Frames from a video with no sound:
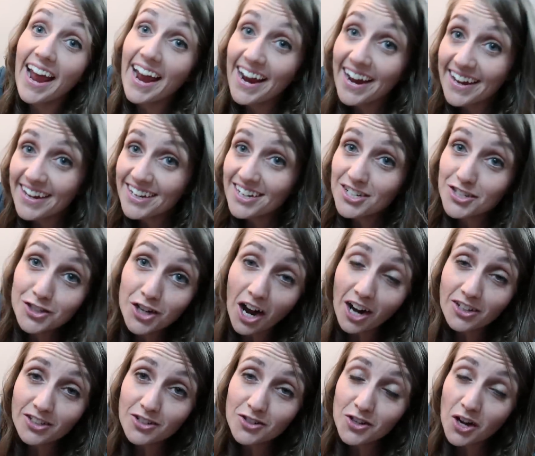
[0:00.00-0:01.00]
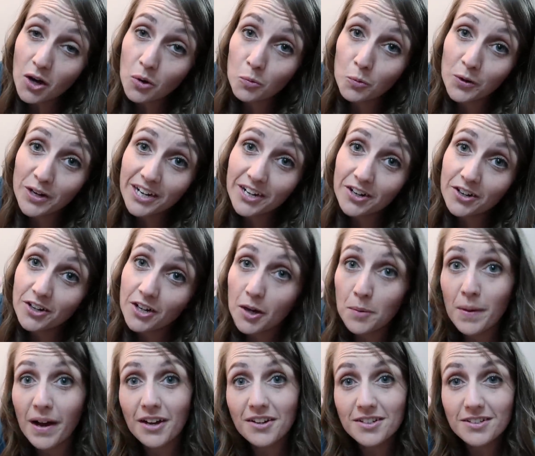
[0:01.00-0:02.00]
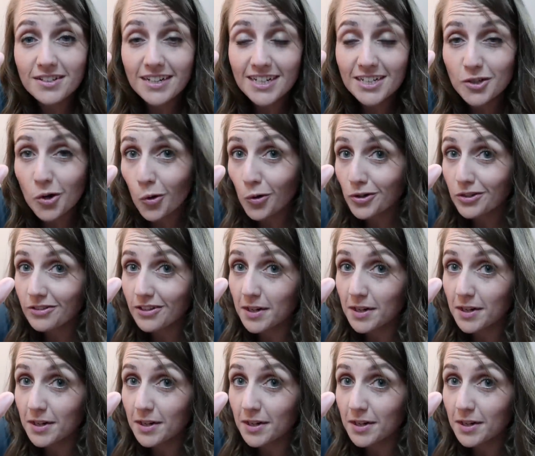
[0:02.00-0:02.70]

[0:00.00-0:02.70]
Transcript: And doctors are weird about delayed cord